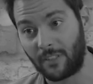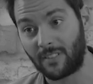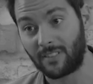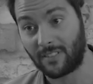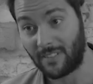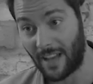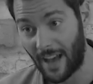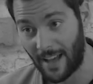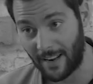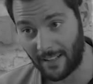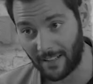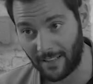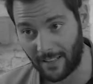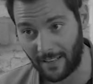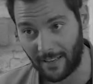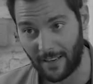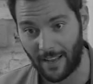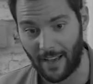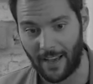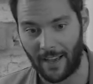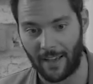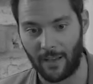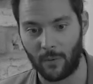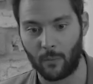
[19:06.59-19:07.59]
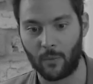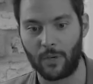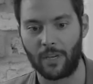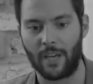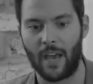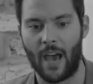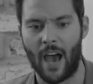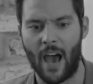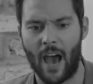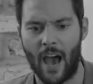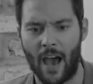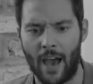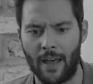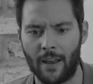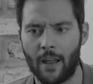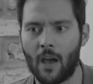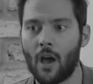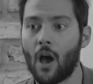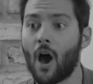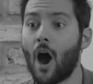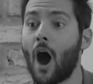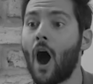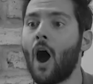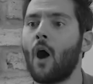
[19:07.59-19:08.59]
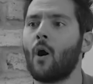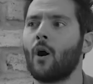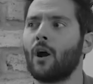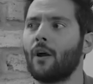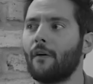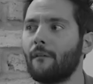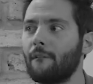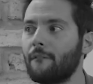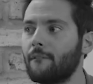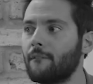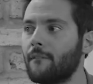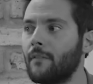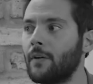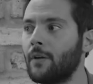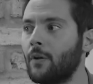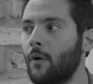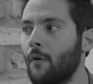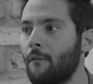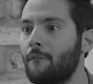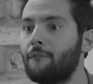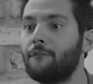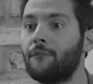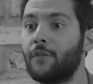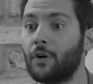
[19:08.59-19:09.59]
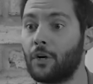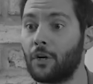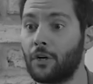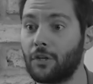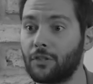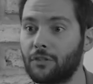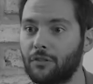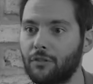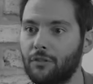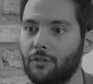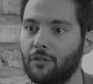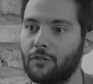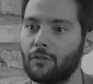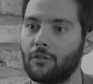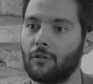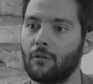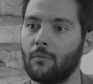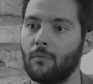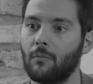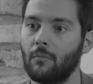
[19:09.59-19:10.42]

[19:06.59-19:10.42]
Saturday night, we had our, you know, first,